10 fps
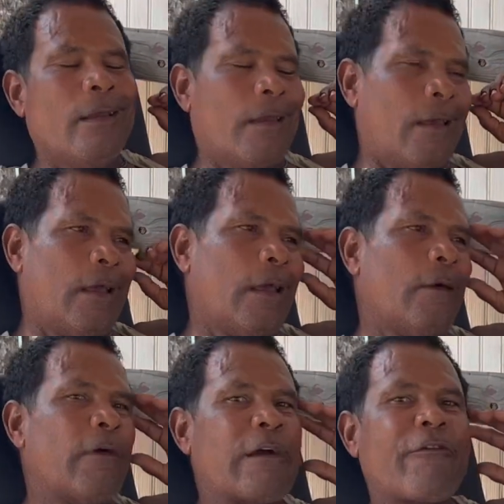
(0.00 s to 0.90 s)

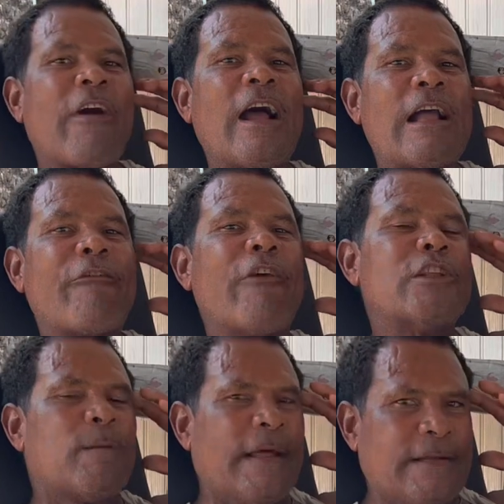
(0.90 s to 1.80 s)
Yeah, a
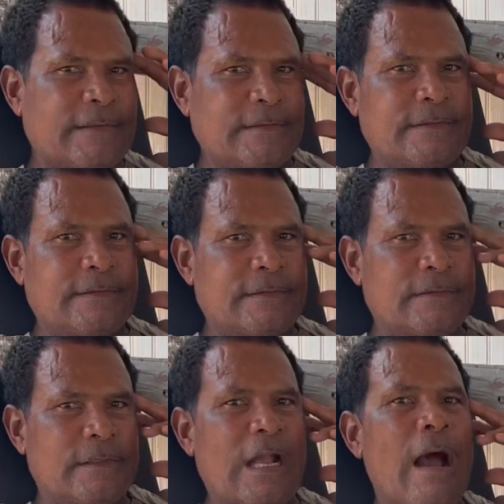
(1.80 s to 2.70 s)
Frenchman.
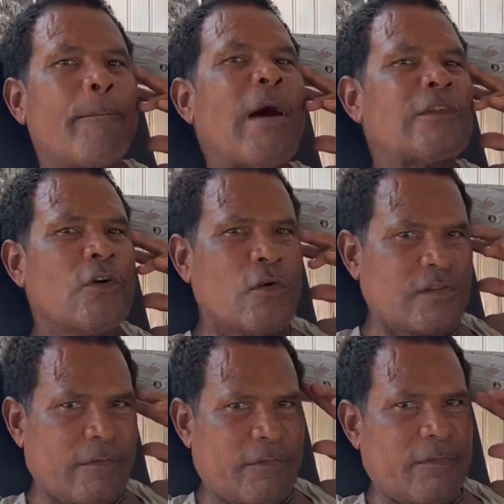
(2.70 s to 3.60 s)
He called Pa Joseph.